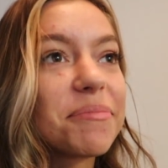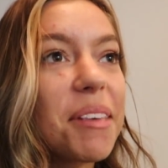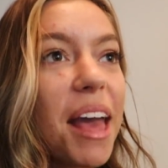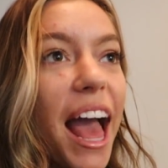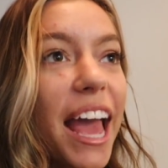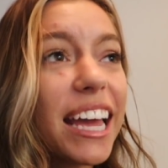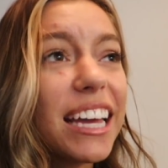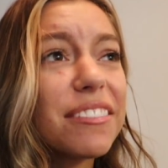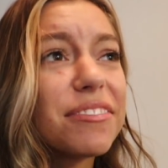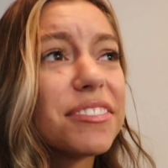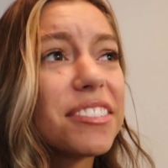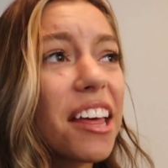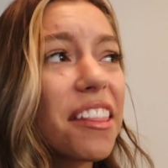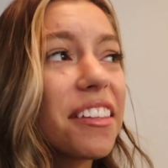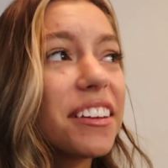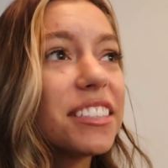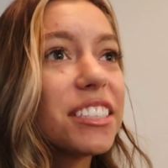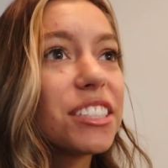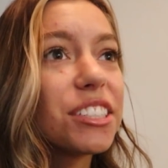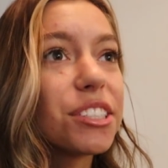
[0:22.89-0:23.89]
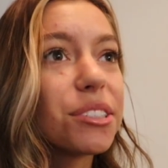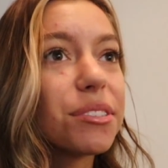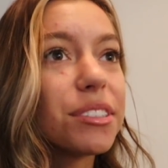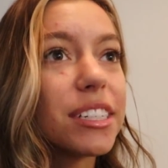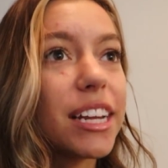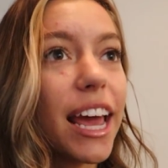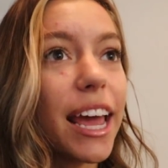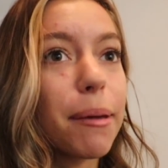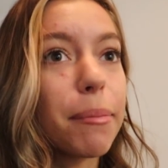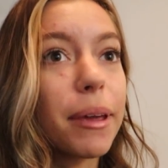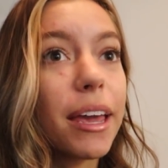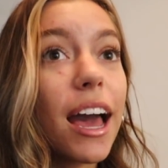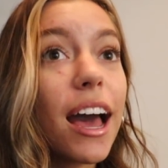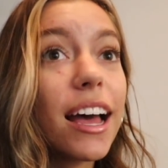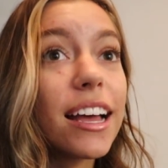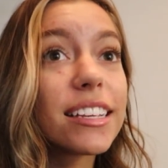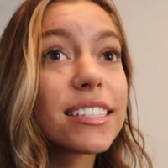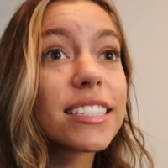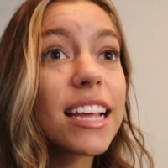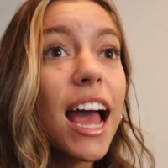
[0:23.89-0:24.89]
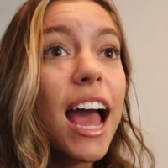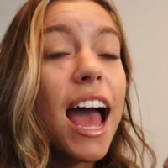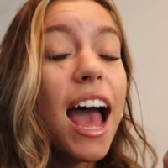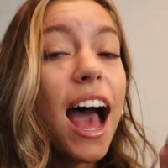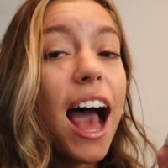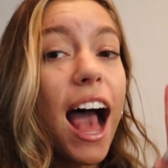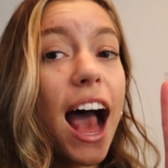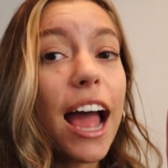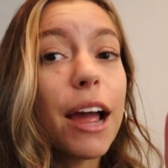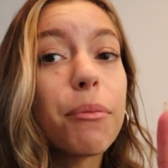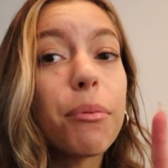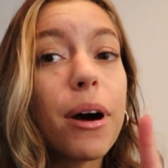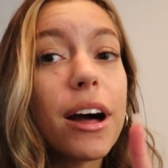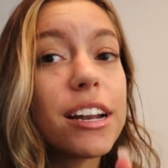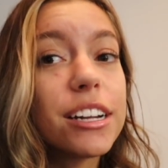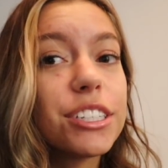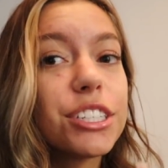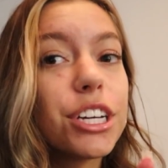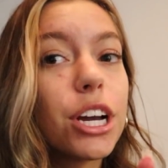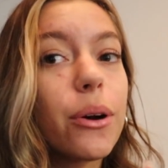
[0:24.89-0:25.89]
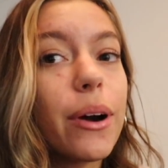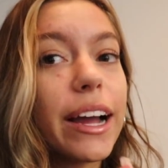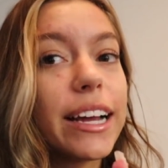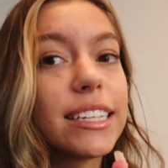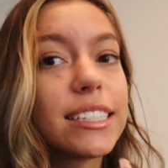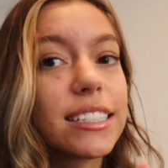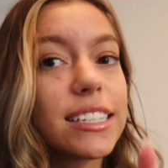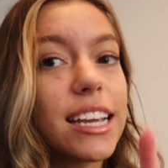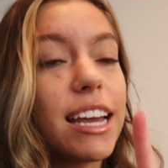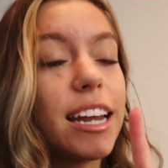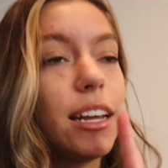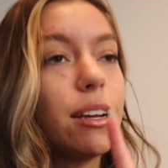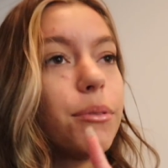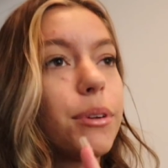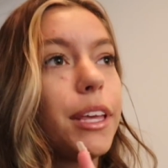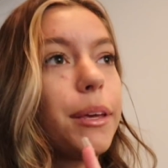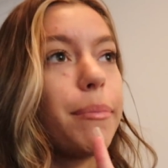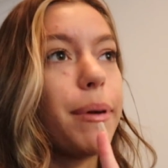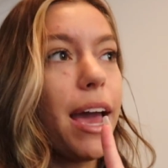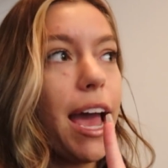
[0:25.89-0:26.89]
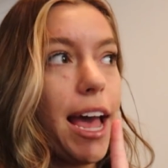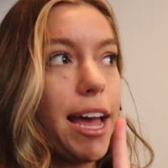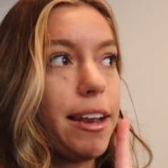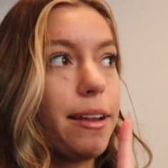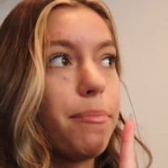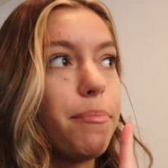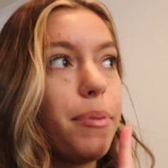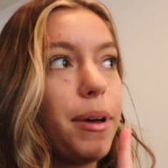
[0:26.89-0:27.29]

I have nothing to do today because I wanted to go ice skating really bad,